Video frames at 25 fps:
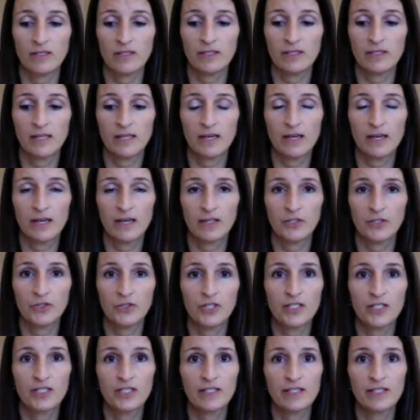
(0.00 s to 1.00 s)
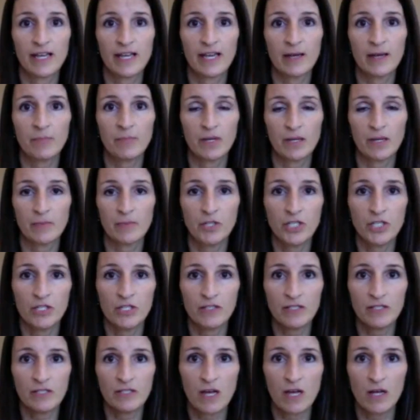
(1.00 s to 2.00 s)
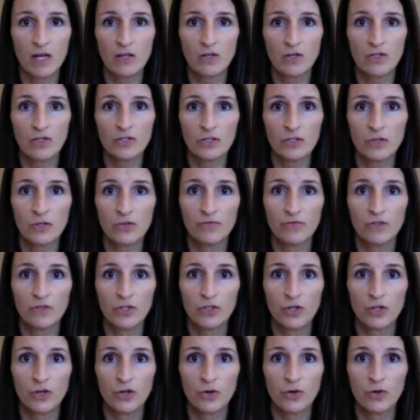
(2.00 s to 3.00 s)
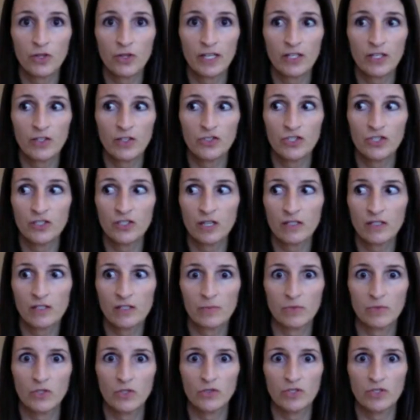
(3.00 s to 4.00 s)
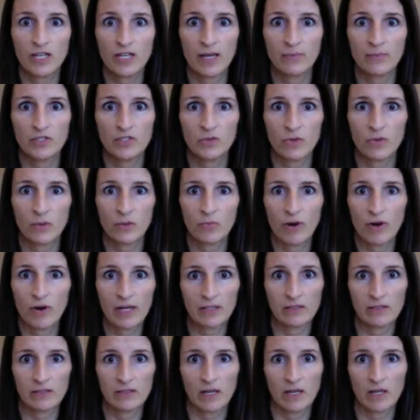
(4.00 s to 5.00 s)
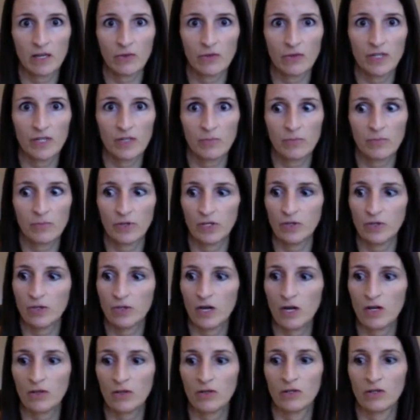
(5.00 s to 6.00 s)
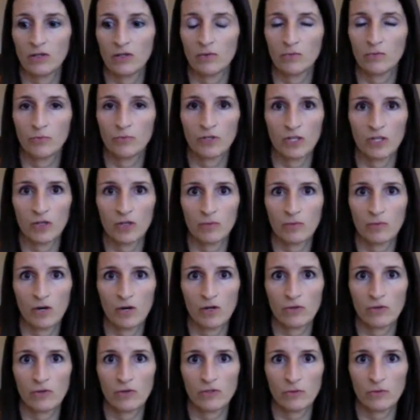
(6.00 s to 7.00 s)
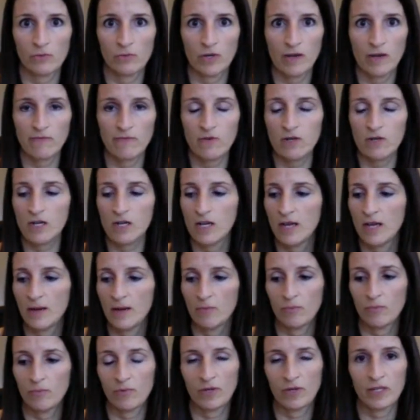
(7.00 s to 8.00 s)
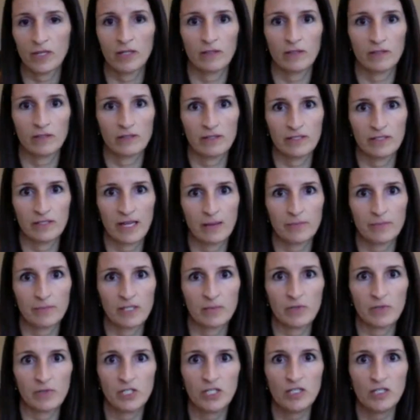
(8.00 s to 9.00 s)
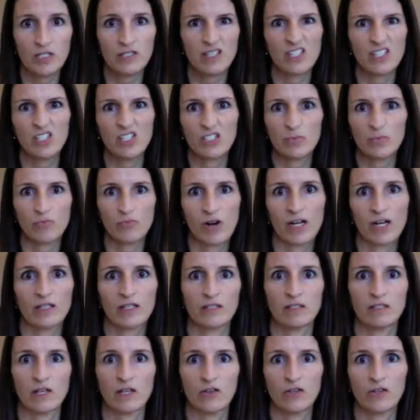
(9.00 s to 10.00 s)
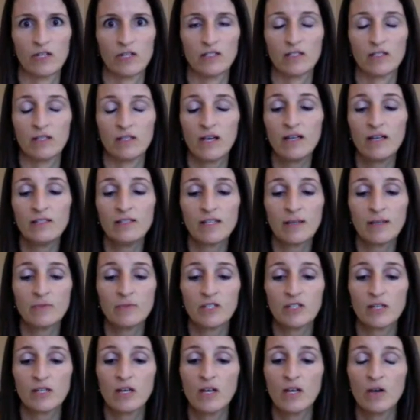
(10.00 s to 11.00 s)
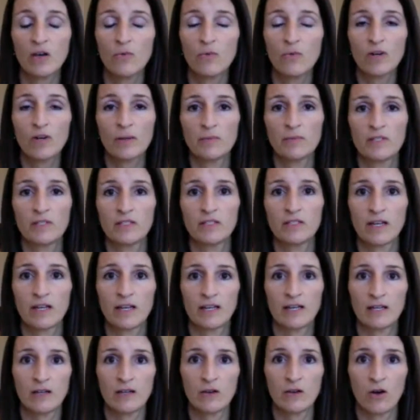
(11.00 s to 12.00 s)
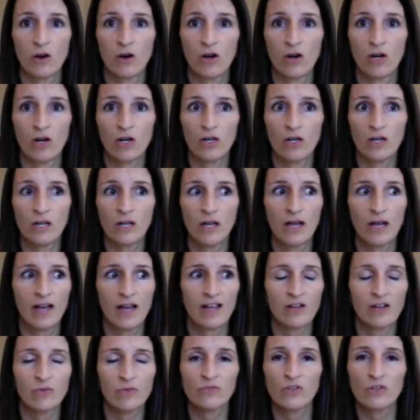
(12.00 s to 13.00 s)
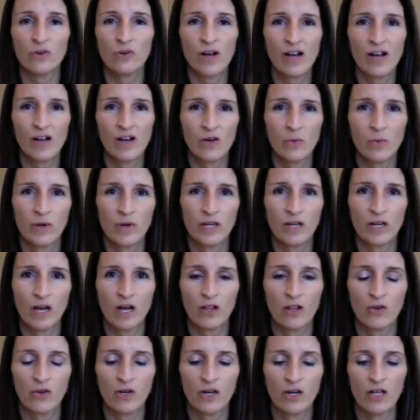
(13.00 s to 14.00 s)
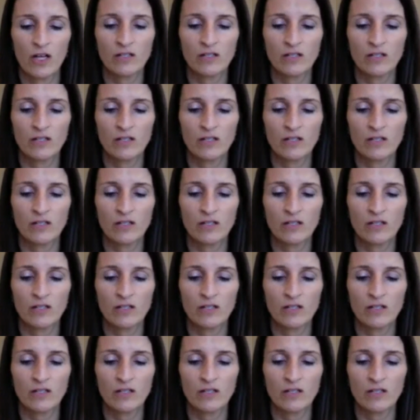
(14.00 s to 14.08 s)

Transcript: You could stamp images to color. So if you know, like, you just got some new stamps and you want to practice coloring, bring your markers or whatever, bring stamped images and just practice coloring. Because a lot of times, like when I'm designing a card, I don't know how I want to color it.